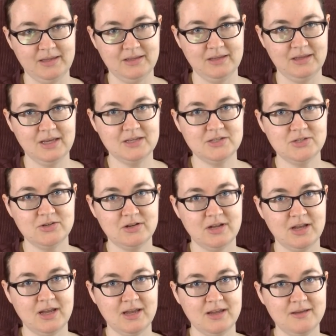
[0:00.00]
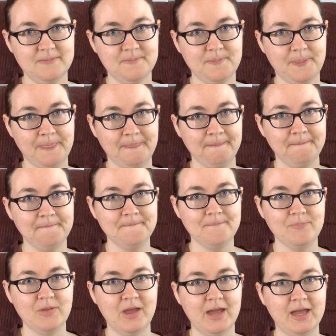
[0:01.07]
Yesterday,
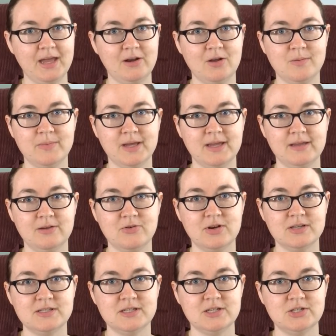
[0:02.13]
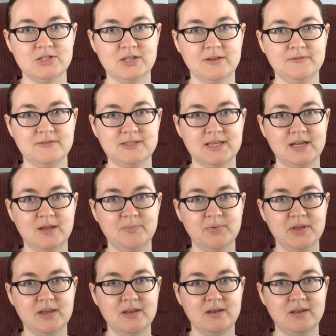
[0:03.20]
I had all my cross-stitch stuff set up
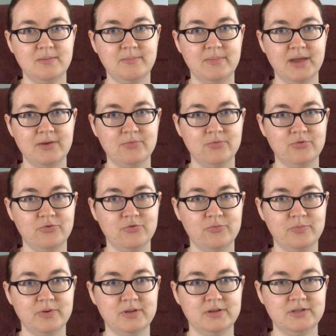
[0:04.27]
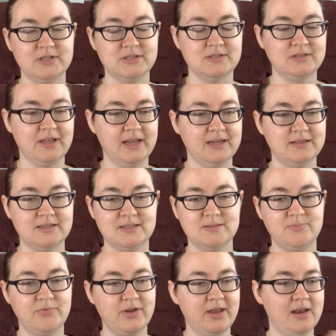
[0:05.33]
in my room, just like
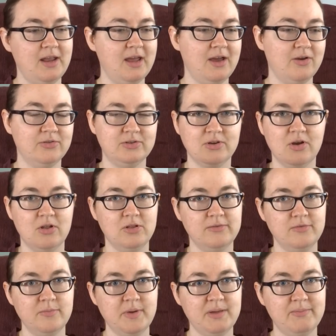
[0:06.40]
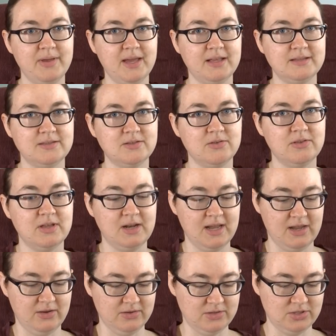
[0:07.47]
spread out all over my bed so that I
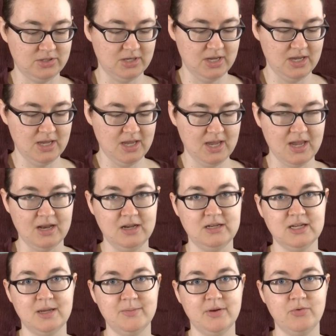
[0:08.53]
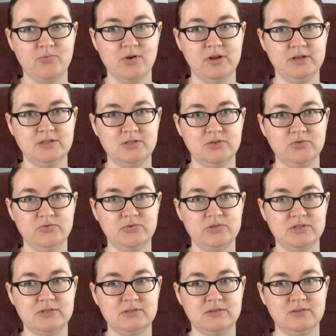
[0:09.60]
could, anytime I wanted to,
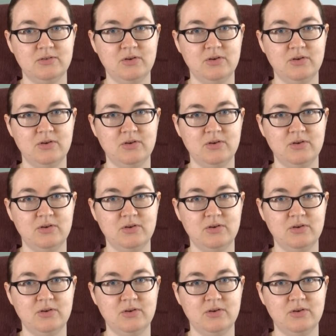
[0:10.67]
just